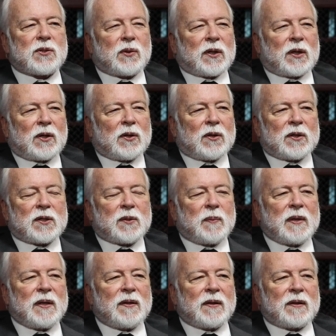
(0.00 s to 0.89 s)
so it occurred to
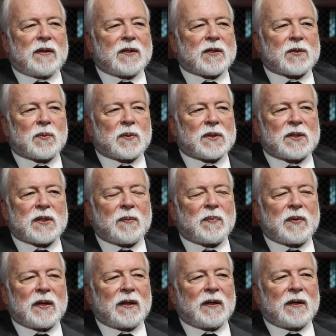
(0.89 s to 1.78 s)
me that this was
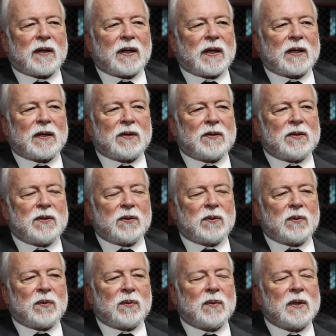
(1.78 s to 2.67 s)
something I could
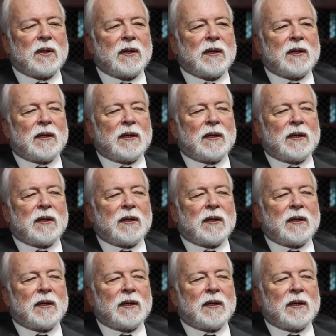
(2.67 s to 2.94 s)
do.